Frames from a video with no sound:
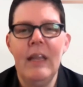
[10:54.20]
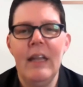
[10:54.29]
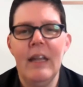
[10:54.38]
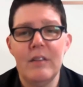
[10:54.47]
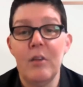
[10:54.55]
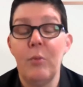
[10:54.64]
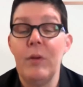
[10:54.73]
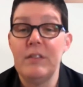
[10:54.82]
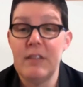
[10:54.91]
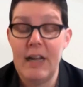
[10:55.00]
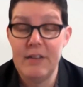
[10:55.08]
And so
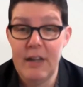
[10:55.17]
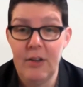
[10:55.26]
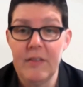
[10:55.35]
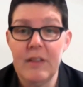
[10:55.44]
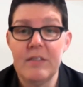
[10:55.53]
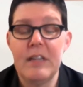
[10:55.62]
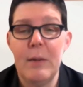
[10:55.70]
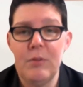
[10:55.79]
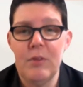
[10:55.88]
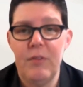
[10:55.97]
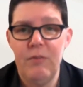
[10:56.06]
we sat down on the
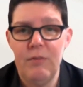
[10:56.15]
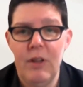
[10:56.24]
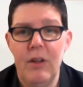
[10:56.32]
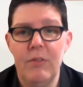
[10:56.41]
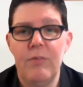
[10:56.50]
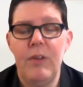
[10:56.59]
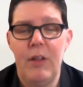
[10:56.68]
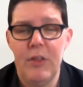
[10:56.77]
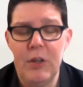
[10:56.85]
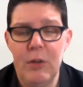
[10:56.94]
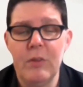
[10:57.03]
steps
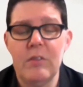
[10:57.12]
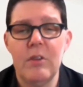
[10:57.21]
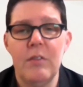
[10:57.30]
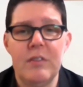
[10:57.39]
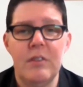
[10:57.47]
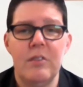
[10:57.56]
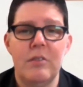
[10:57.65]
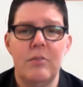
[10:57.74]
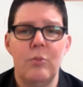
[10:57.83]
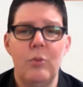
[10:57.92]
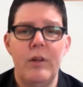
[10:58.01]
of Health and Human
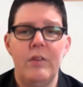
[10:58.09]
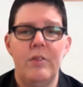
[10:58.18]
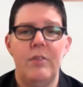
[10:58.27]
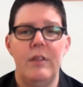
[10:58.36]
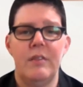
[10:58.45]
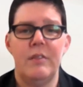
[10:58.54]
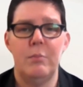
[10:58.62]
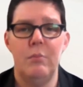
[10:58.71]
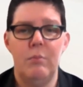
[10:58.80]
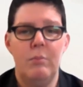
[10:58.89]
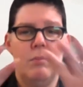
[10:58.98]
Services with
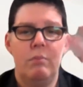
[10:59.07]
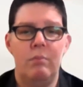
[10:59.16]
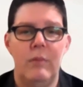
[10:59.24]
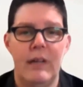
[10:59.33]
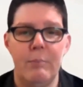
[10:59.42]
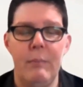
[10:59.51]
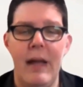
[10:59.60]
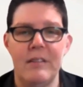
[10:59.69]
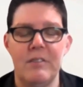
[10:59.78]
this like